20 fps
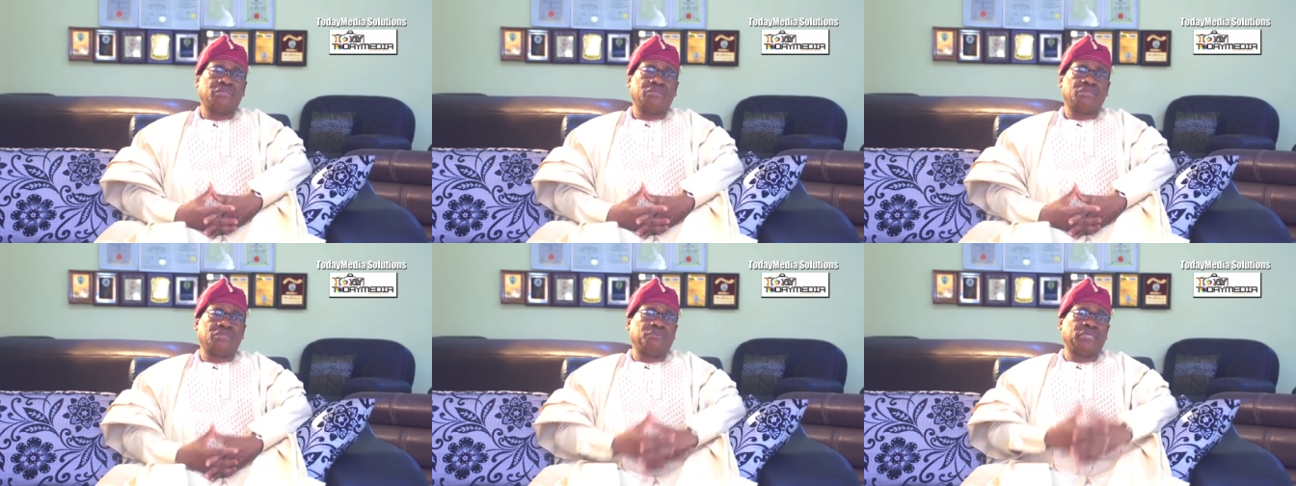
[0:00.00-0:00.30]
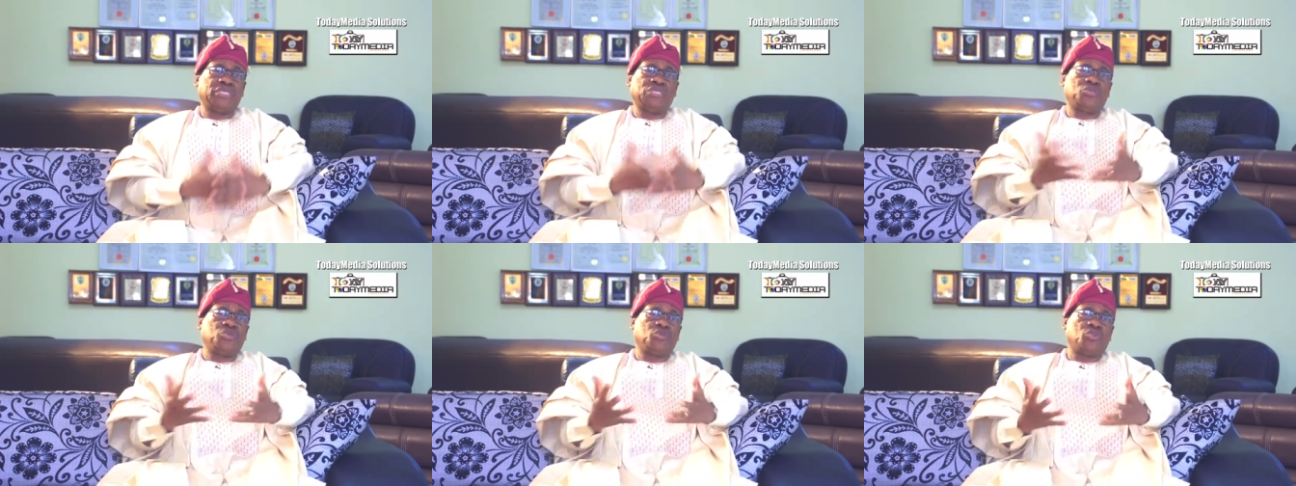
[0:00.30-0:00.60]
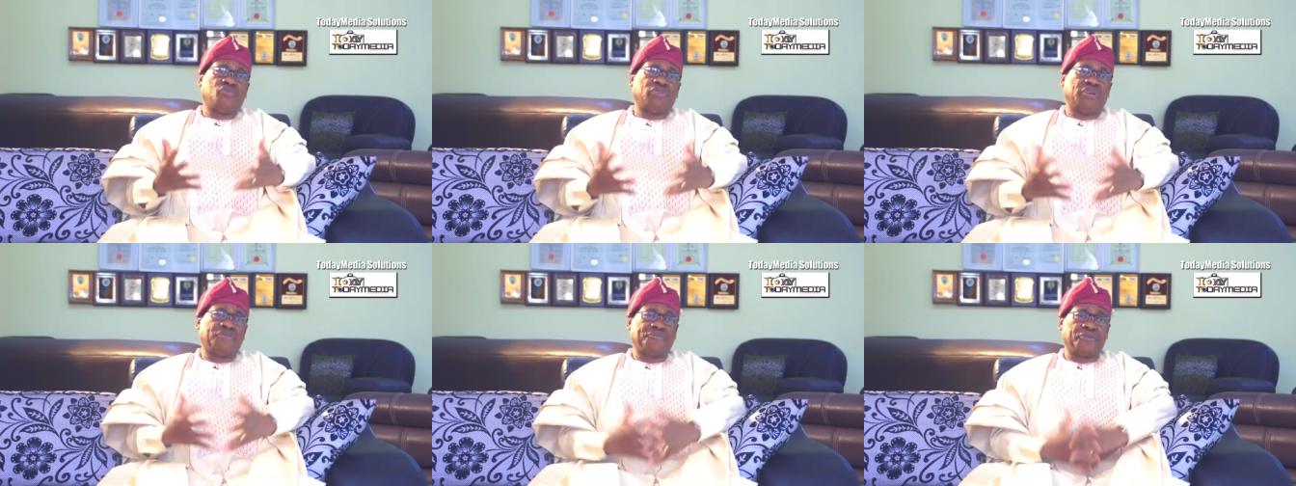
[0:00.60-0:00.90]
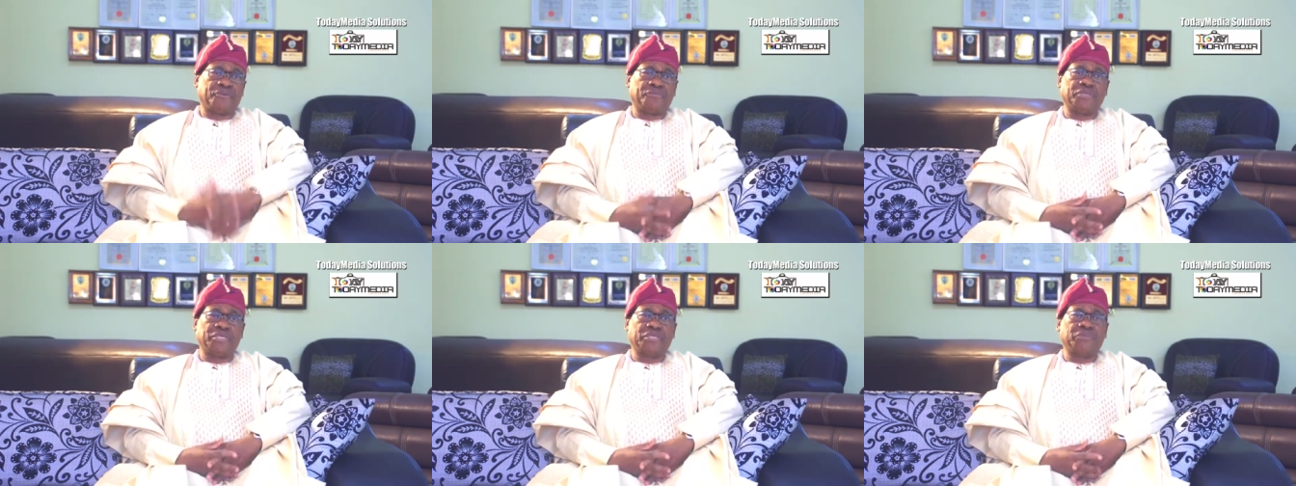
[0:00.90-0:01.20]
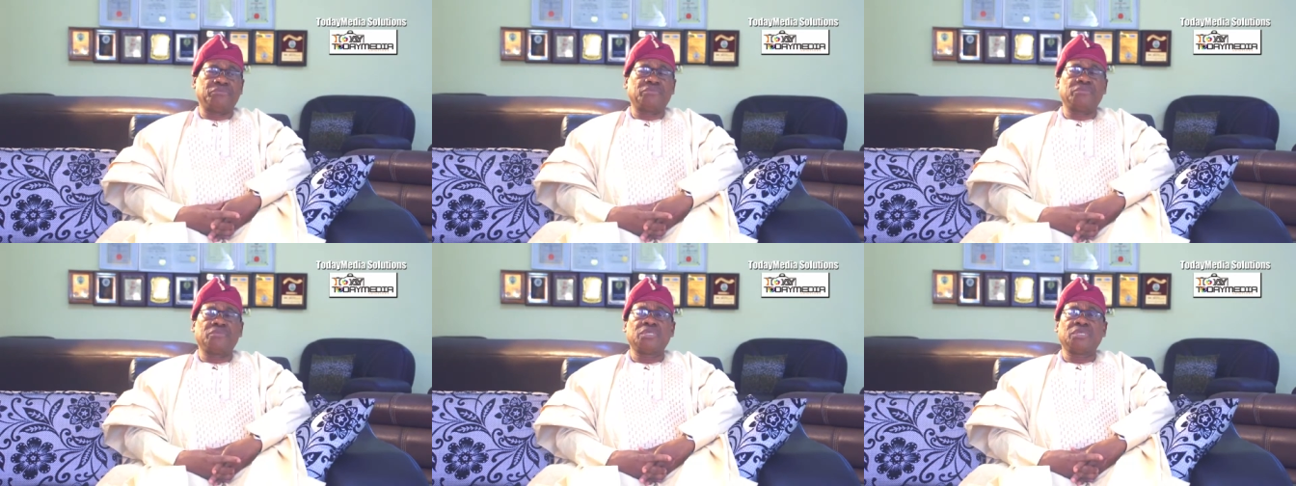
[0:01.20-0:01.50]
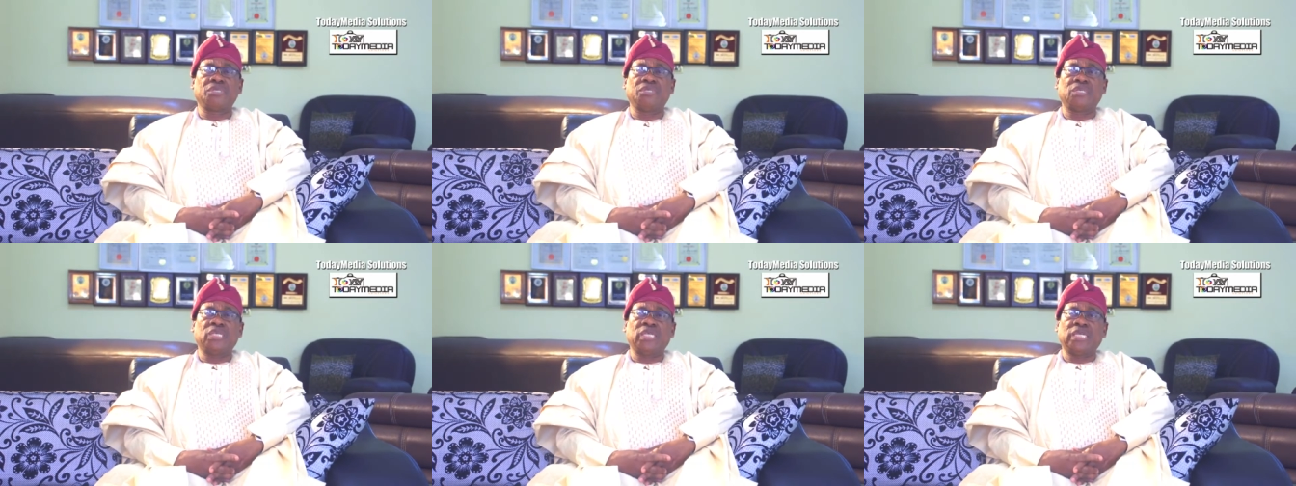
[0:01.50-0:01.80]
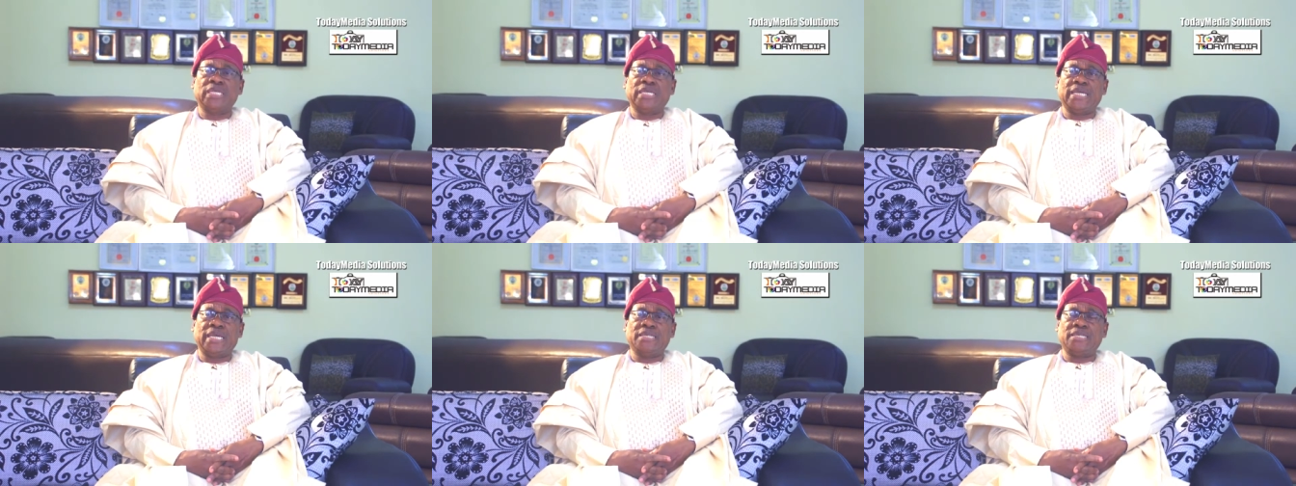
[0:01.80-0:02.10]
Somebody took over from him.
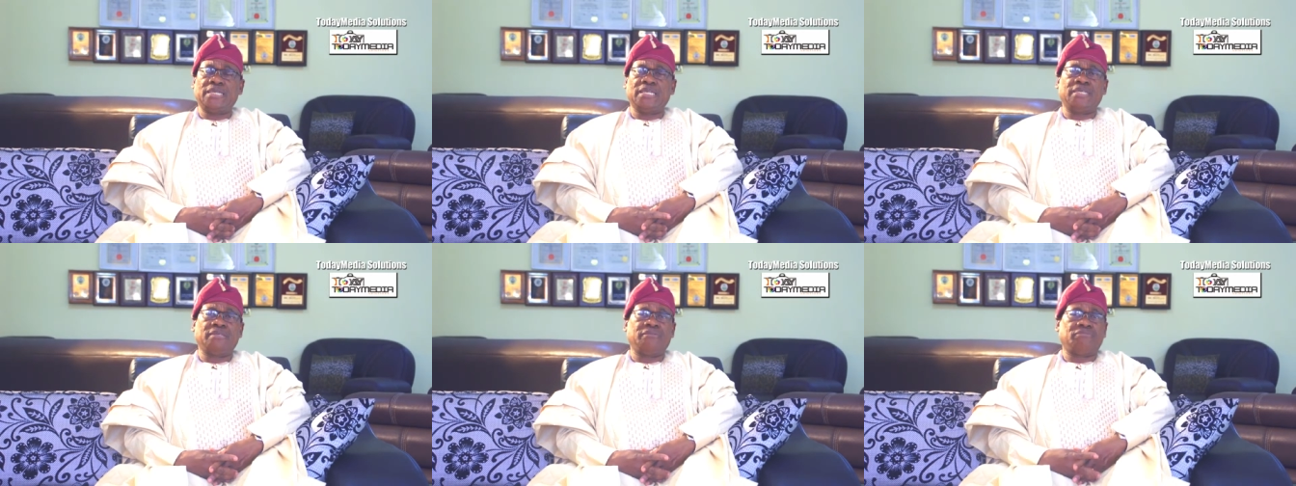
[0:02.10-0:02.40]
And uh,